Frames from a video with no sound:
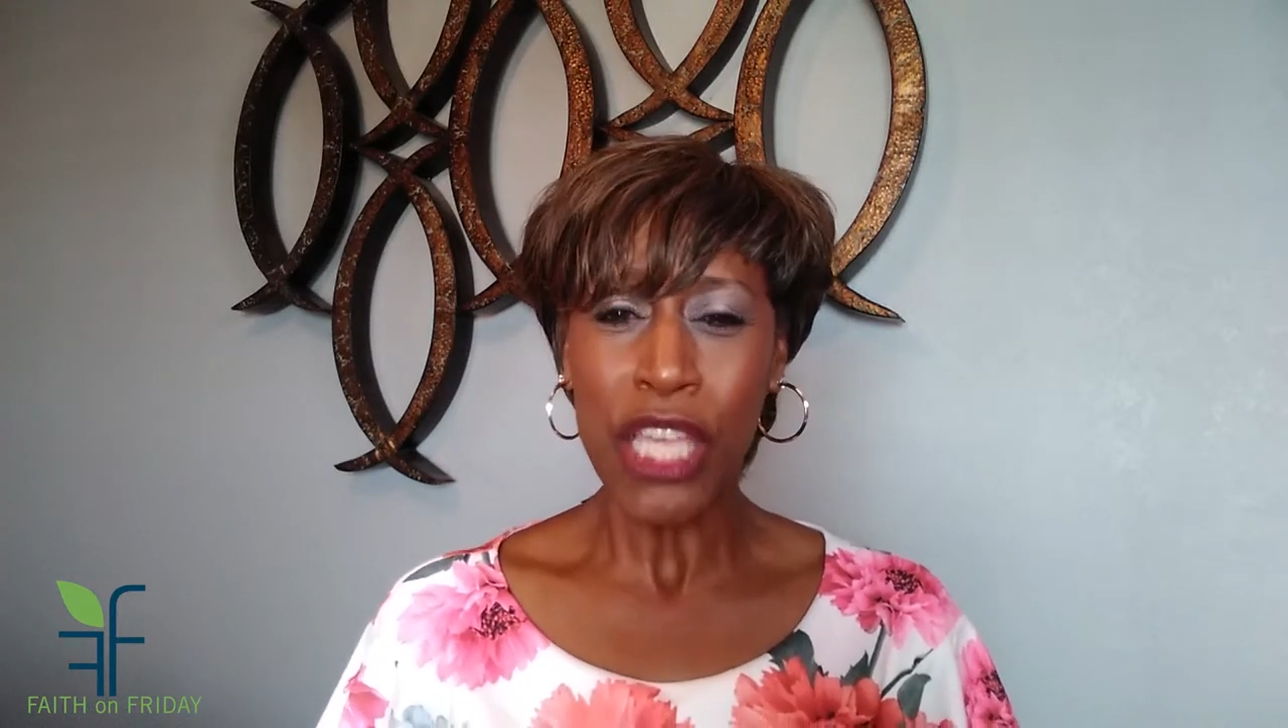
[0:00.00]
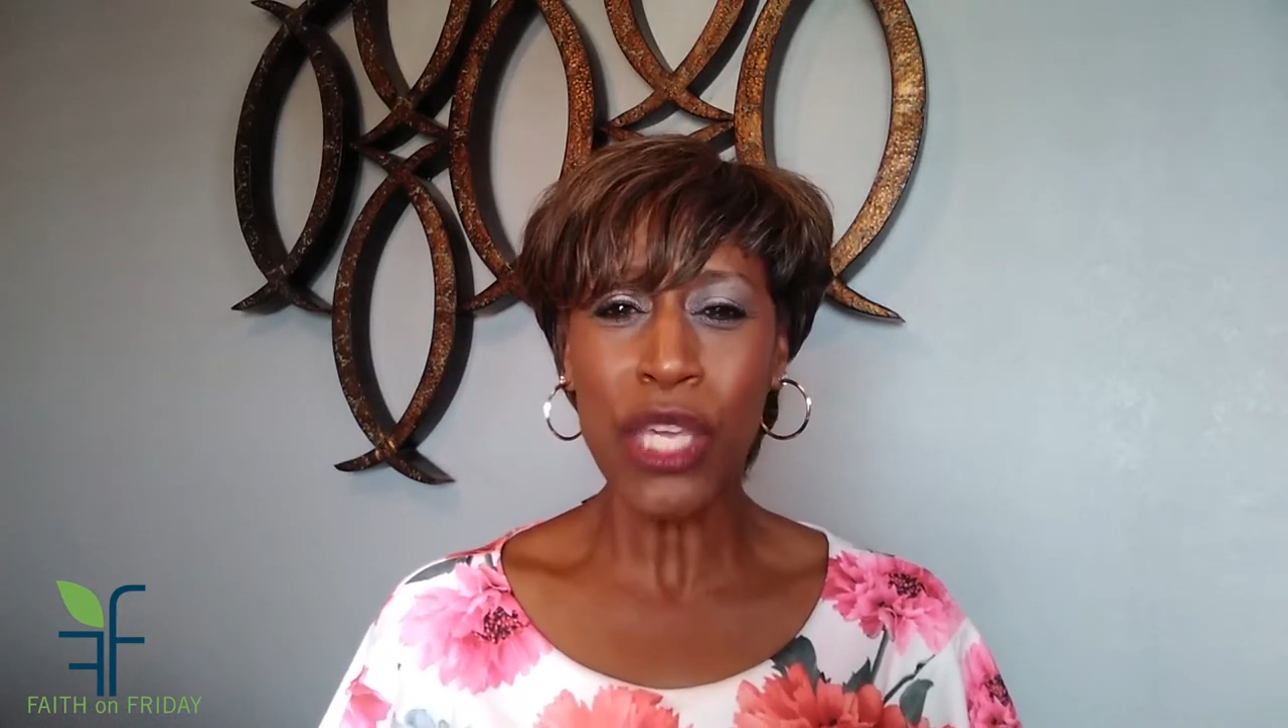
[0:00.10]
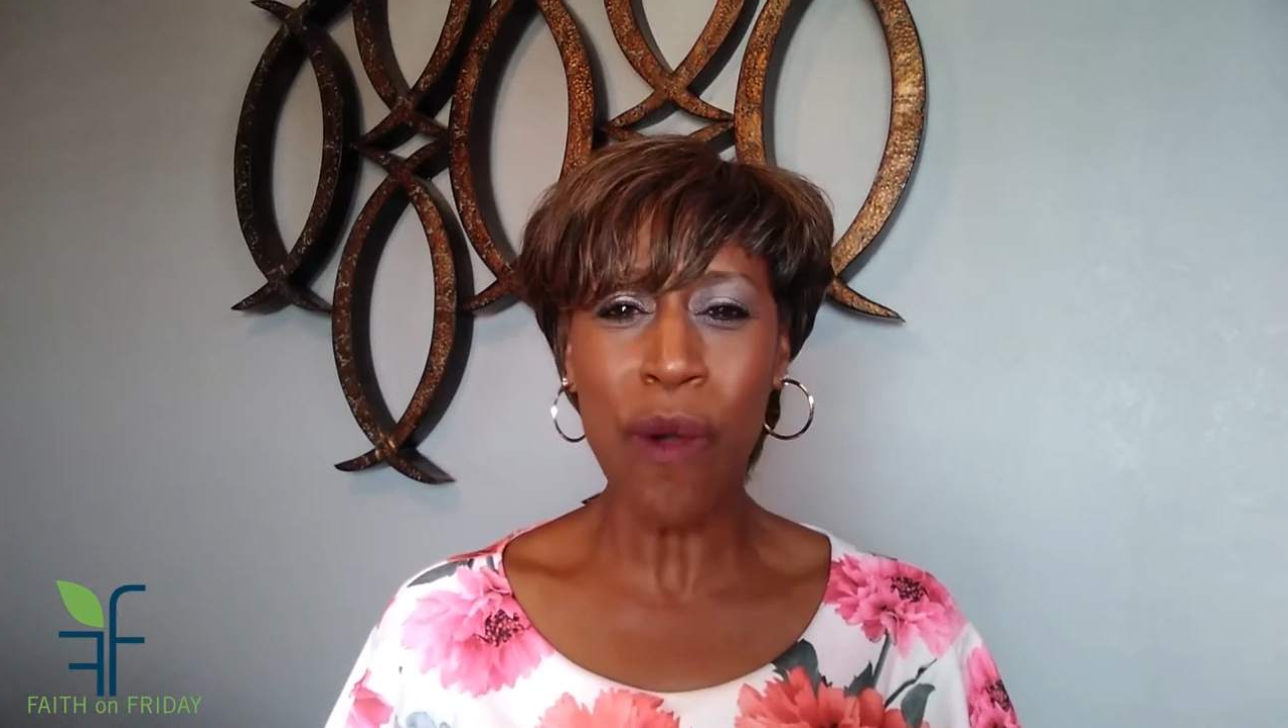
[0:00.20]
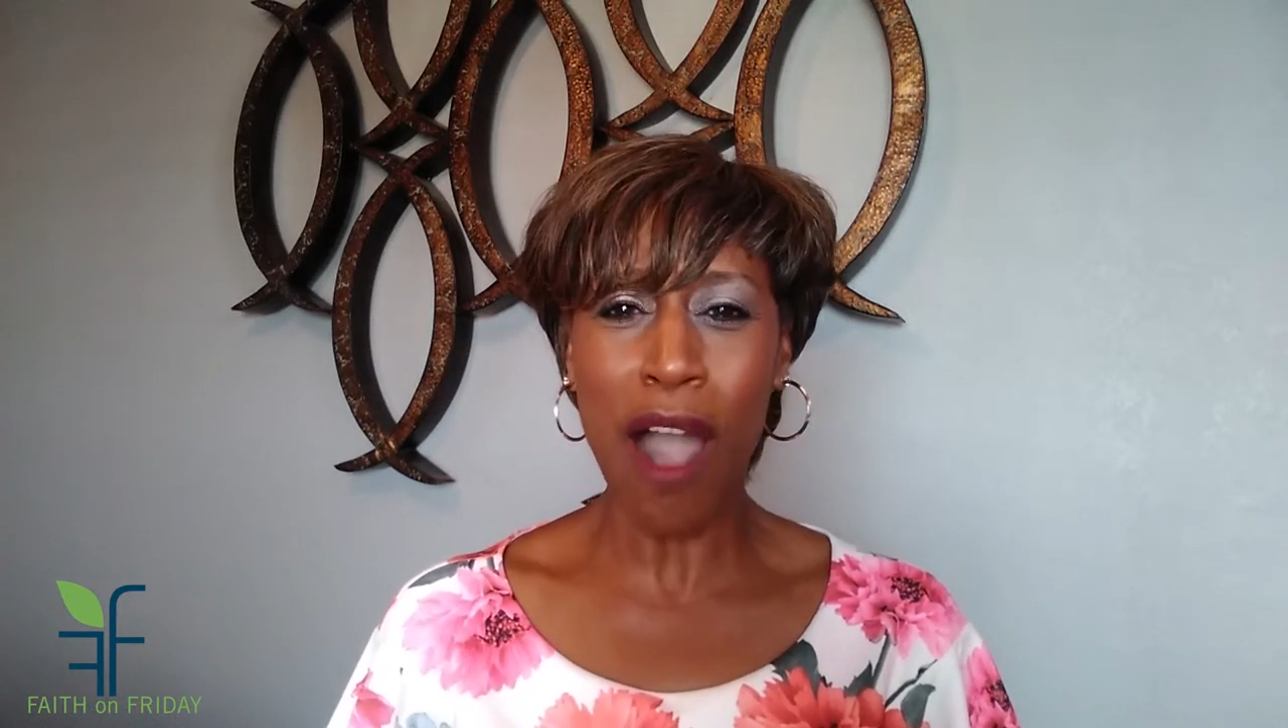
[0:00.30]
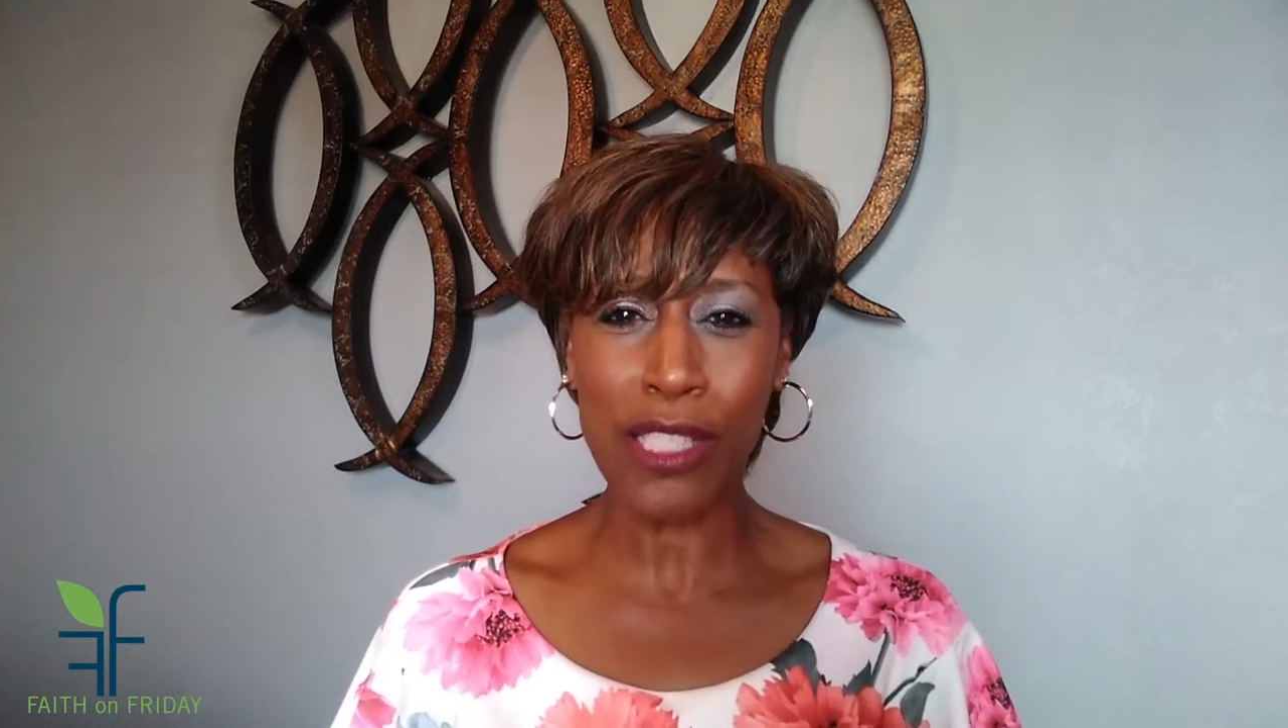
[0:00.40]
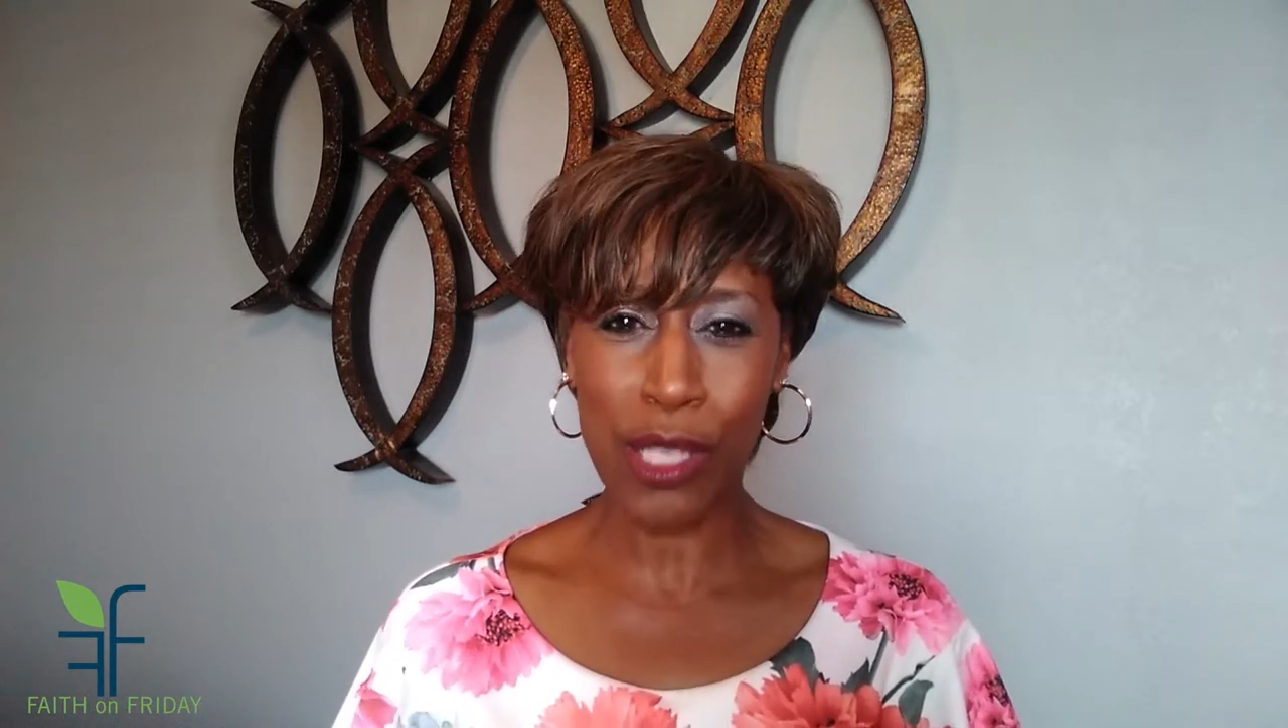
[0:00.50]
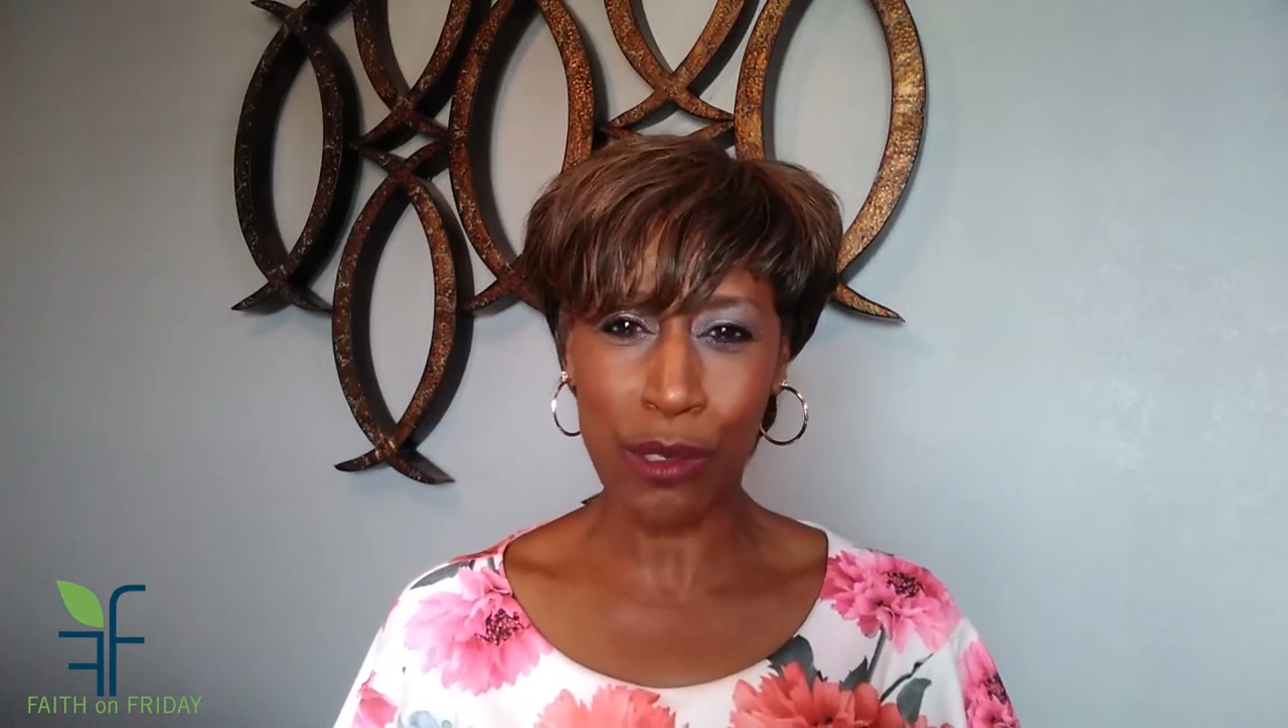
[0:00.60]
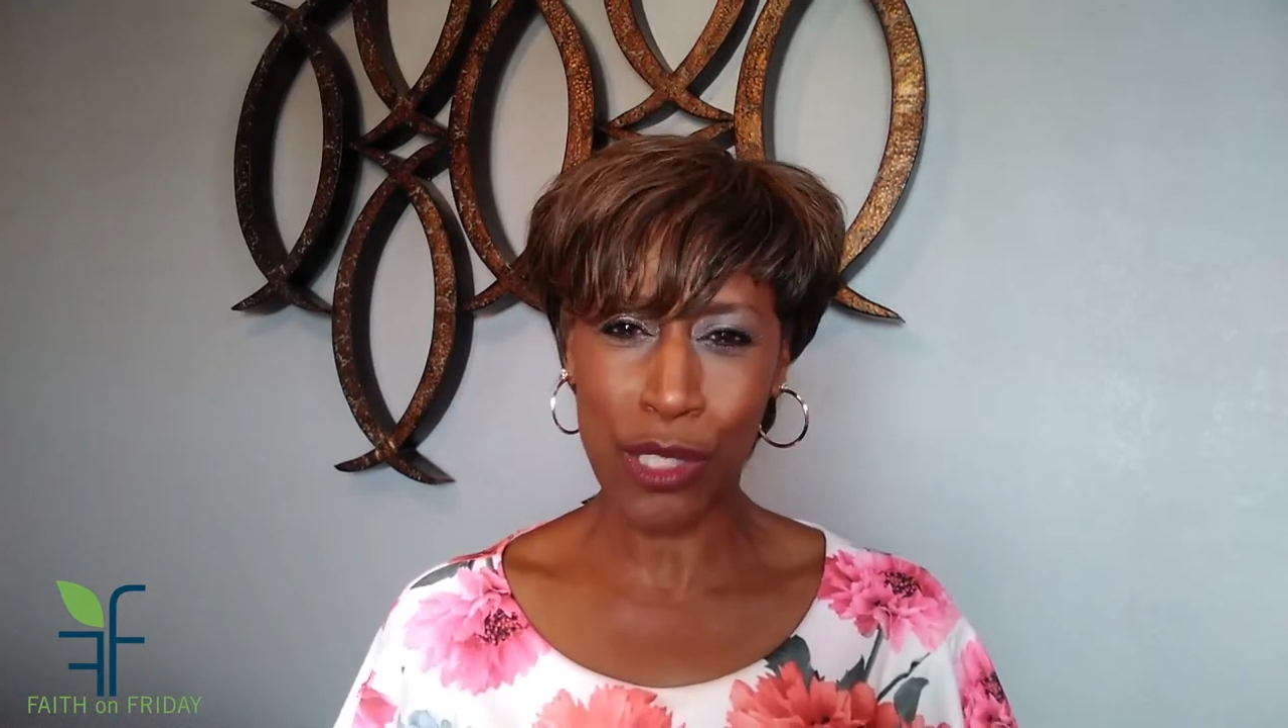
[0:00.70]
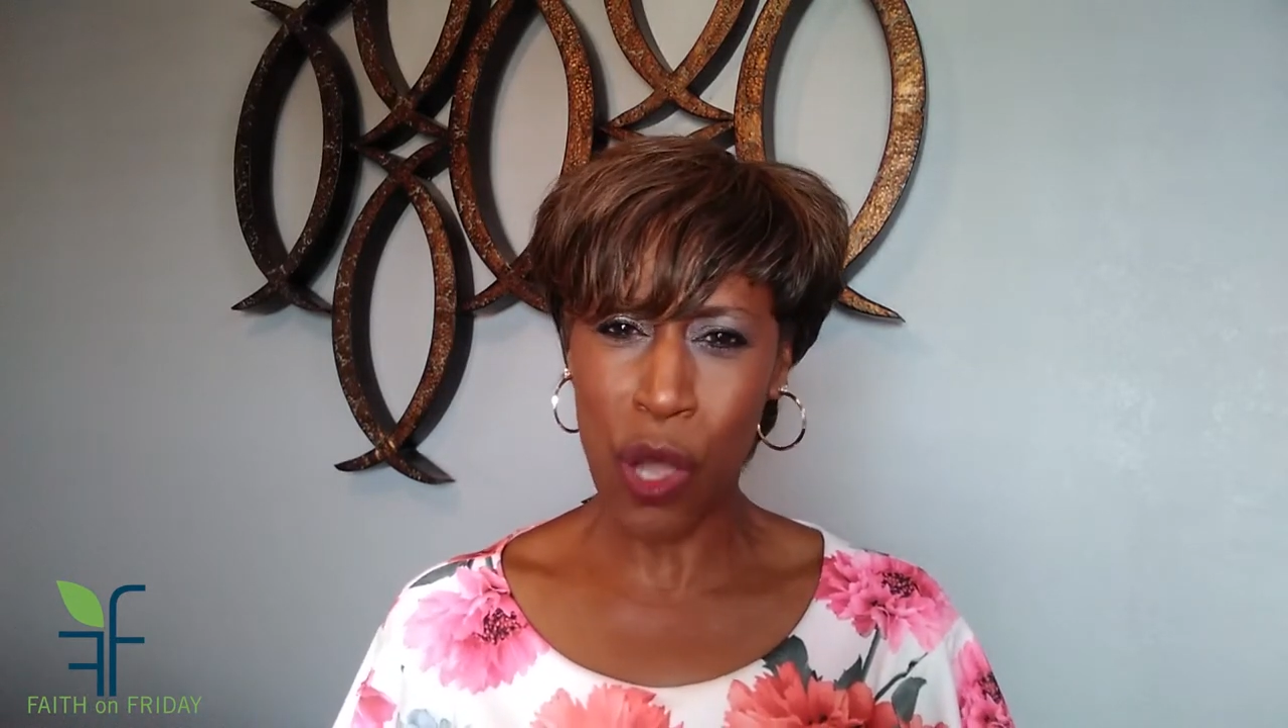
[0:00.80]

You also